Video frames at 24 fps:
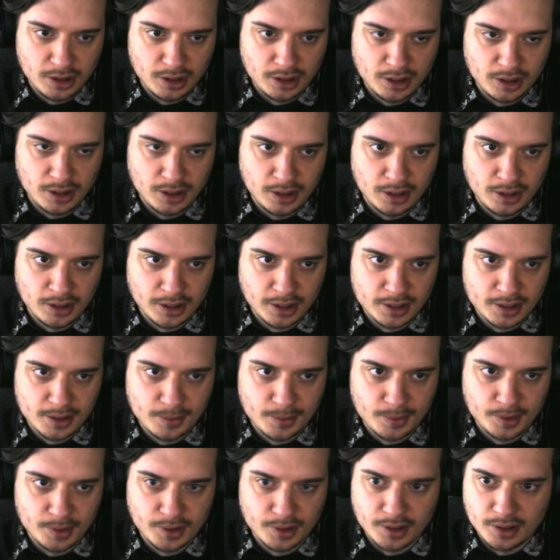and I actually
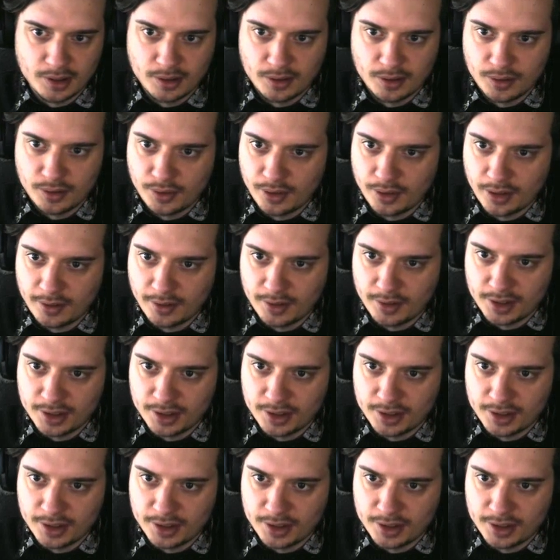want to have this